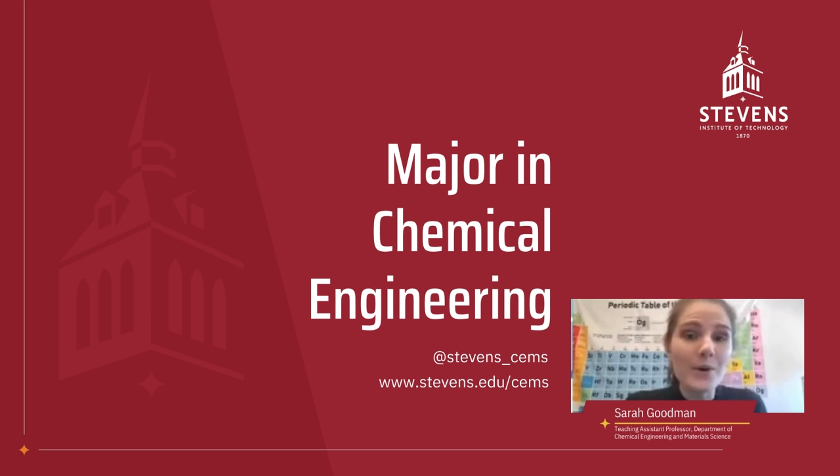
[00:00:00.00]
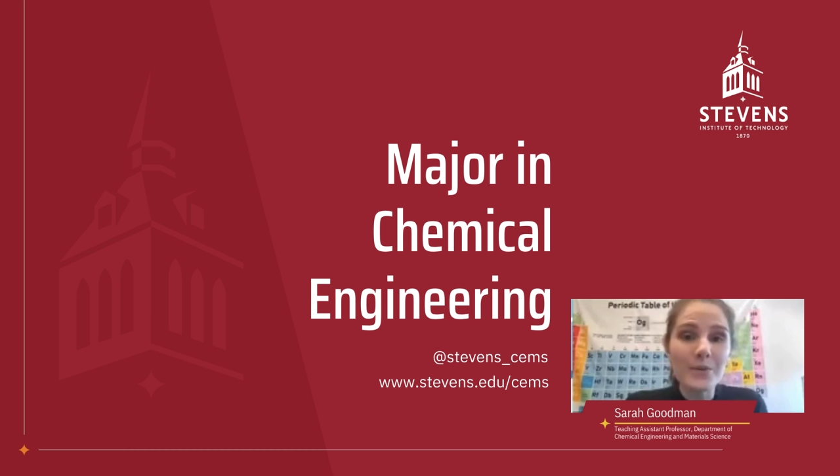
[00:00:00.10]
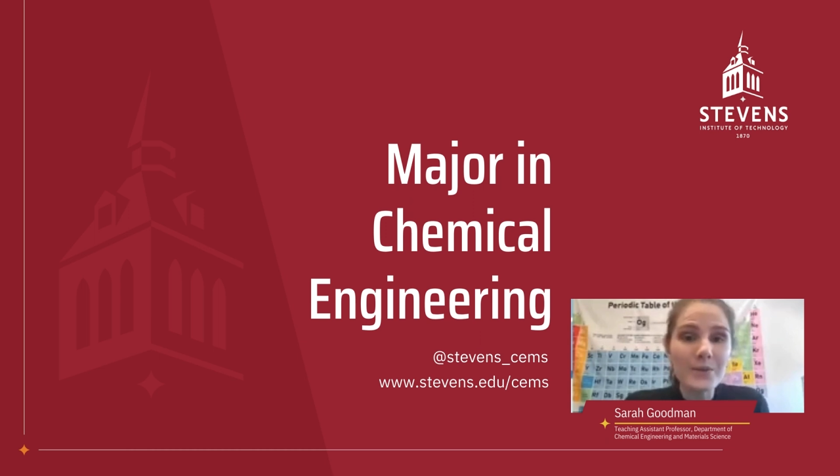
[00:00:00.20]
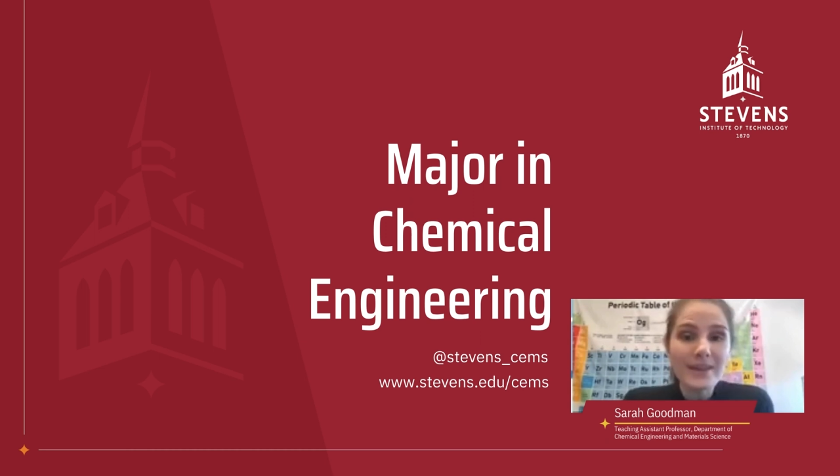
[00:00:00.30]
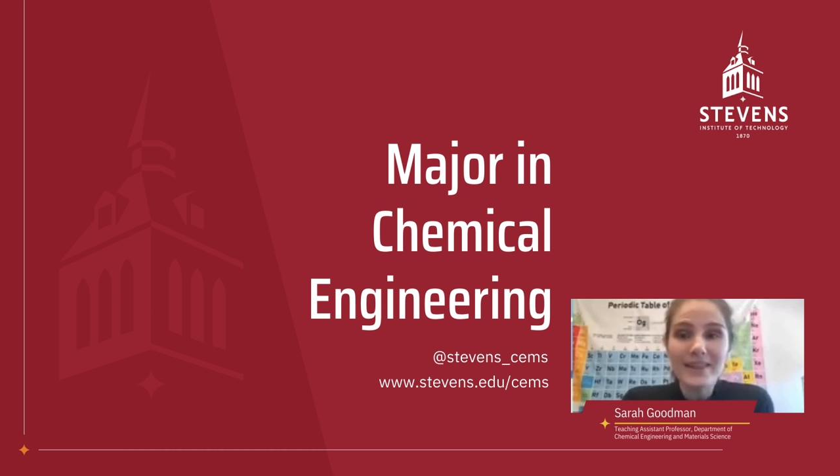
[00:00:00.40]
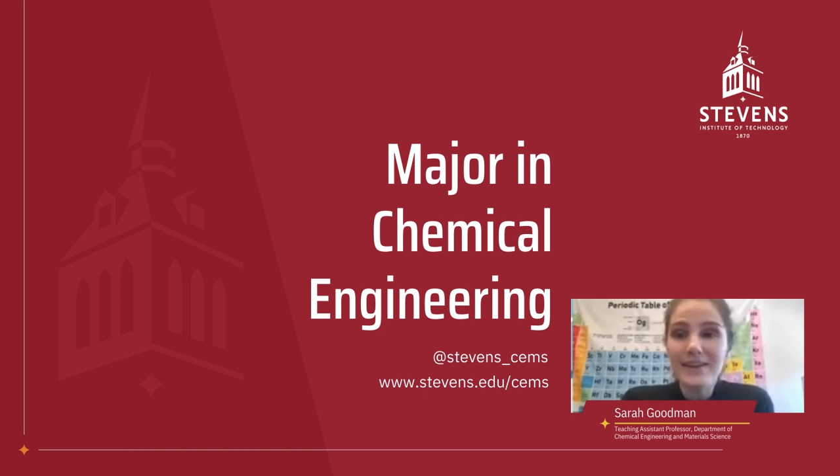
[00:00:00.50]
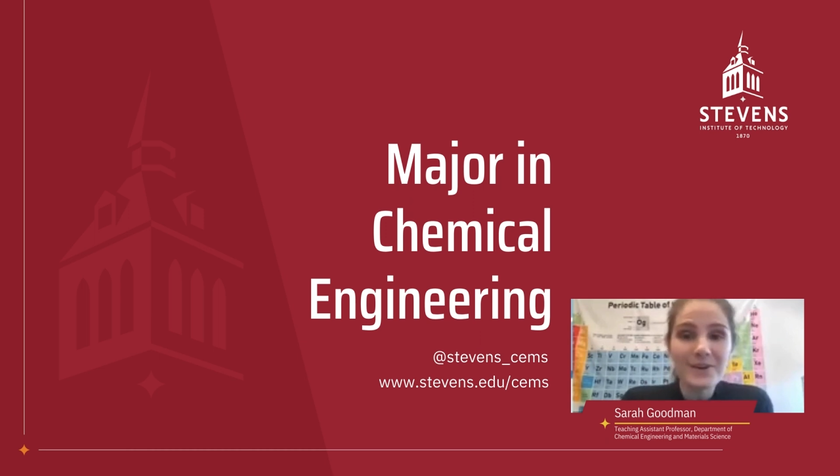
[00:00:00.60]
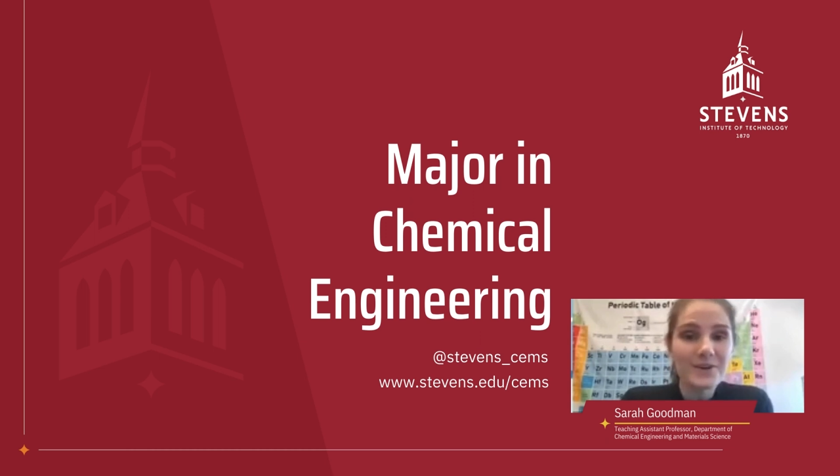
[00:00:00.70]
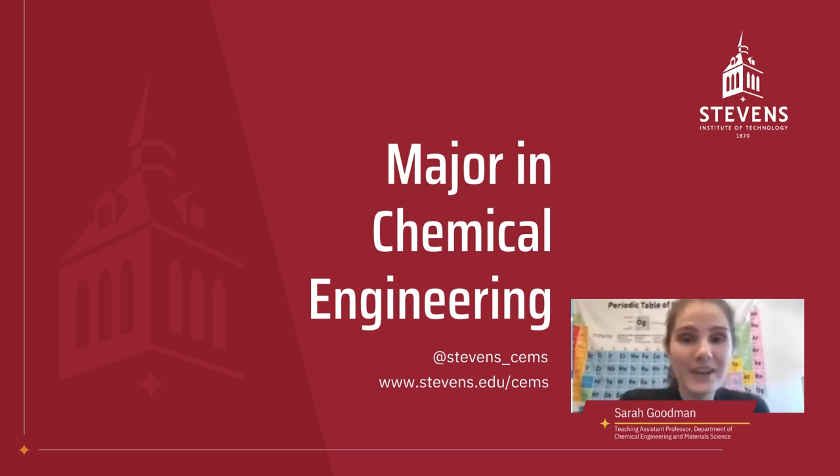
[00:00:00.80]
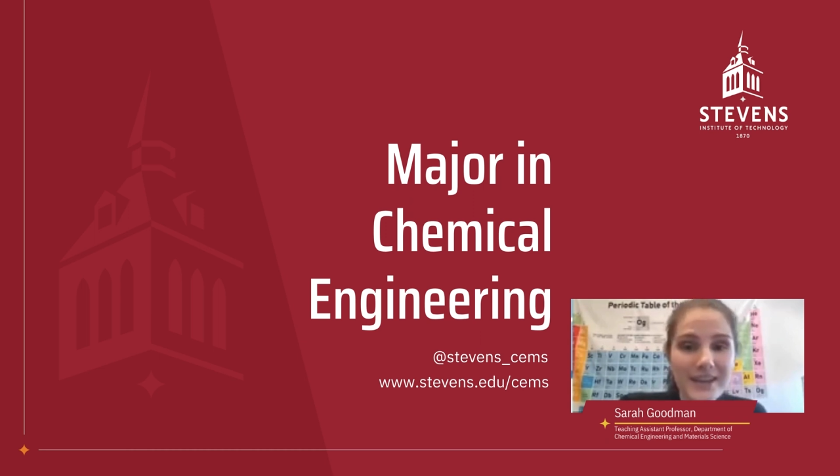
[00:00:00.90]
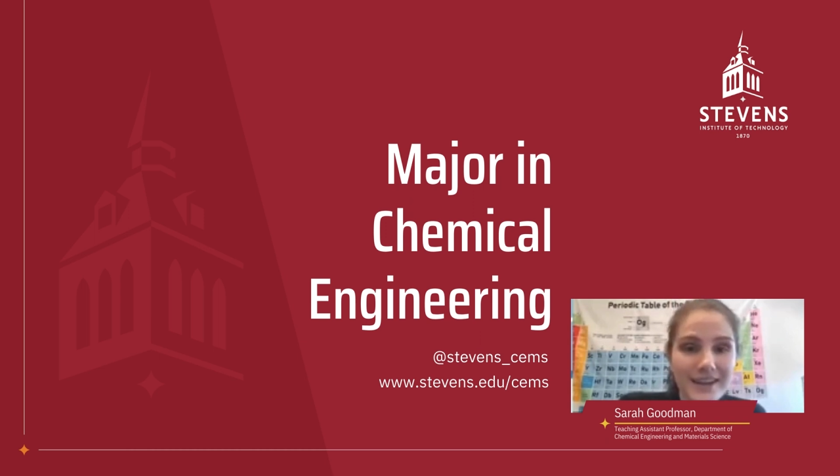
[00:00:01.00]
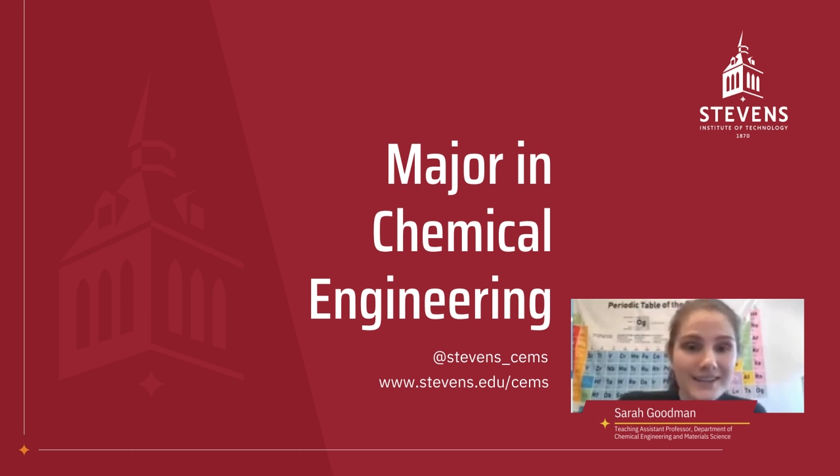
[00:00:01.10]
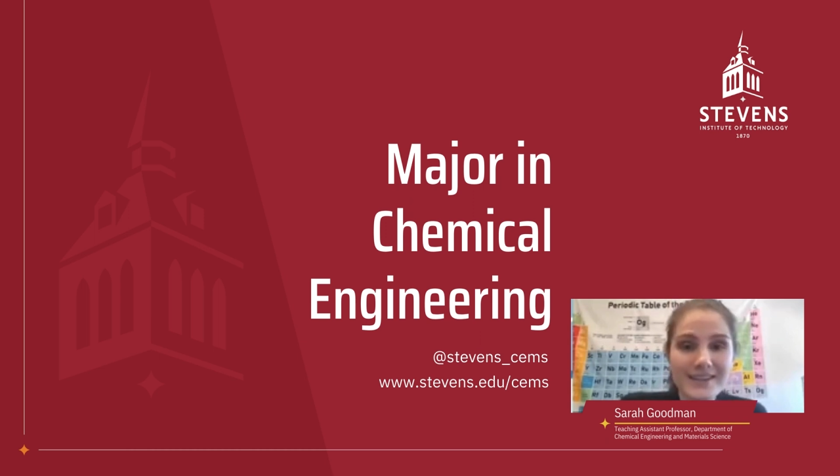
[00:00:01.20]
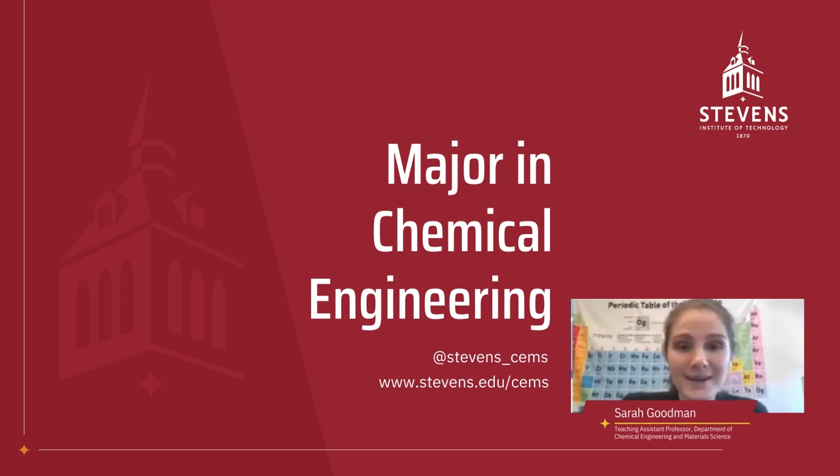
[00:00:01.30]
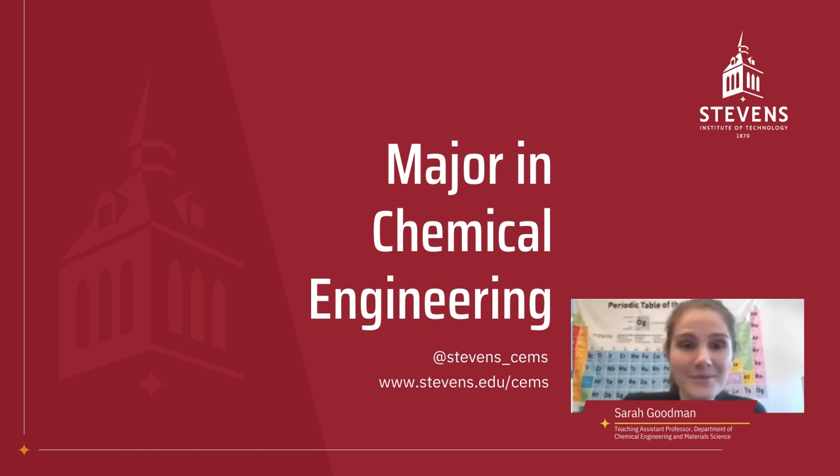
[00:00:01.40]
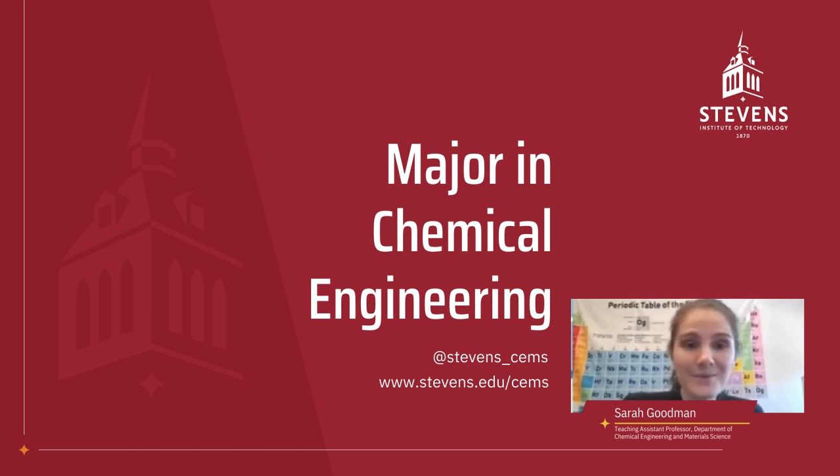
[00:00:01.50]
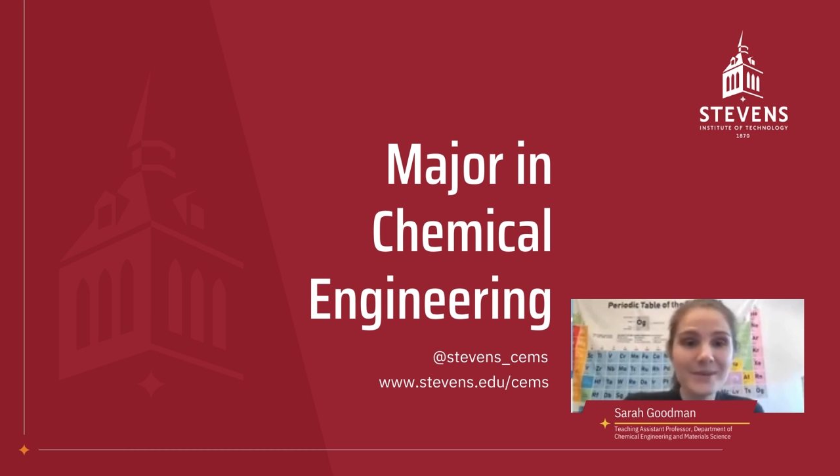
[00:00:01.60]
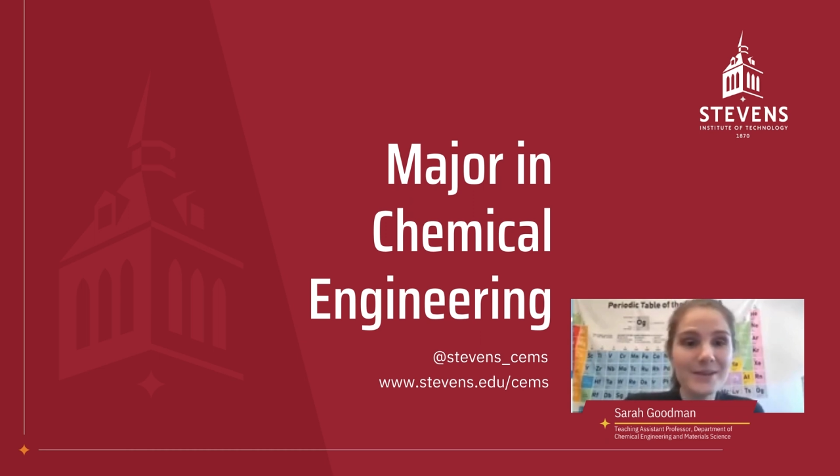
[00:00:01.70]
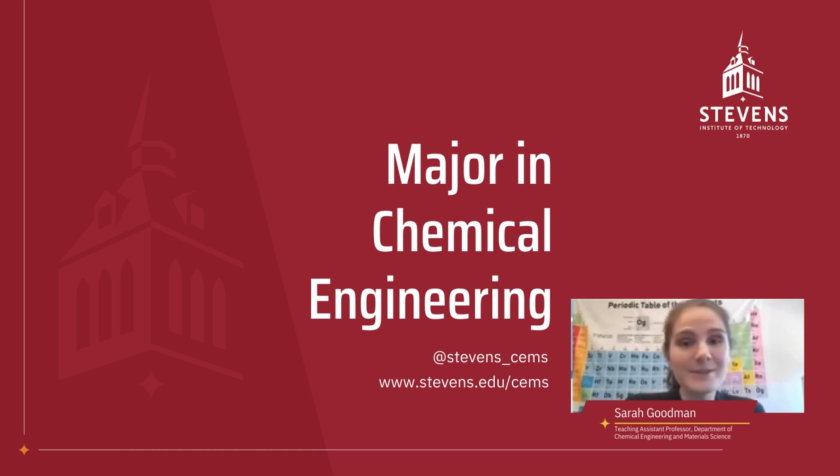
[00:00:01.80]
well, we think a great next step would be